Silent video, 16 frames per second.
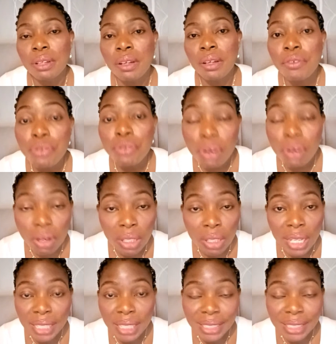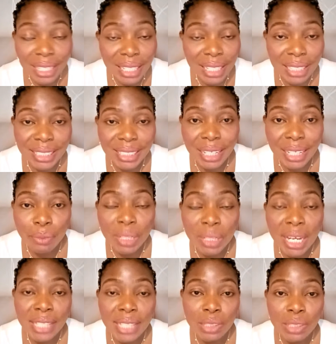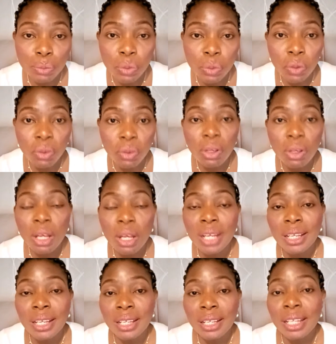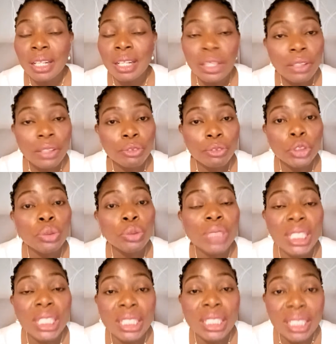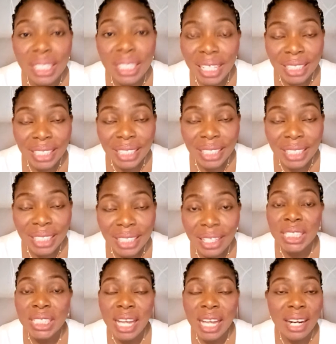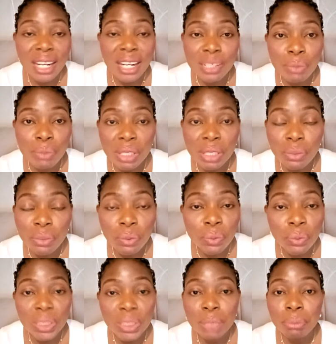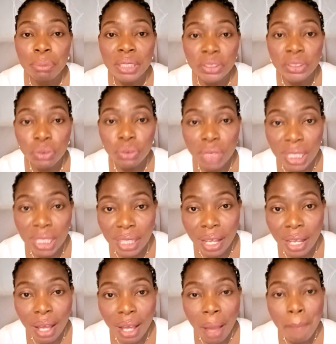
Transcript: for Naija that time when I small, a lot of children dey like that when dey around me, when we dey play together.